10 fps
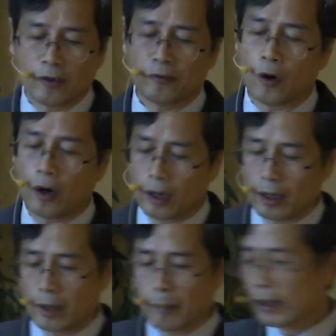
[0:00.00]
for
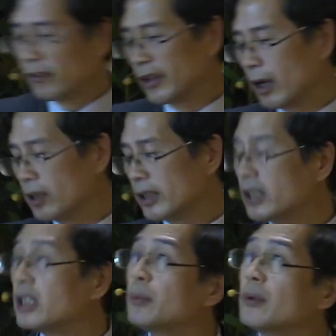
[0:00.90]
microfluidic
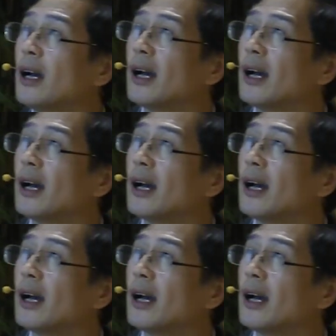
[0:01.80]
chip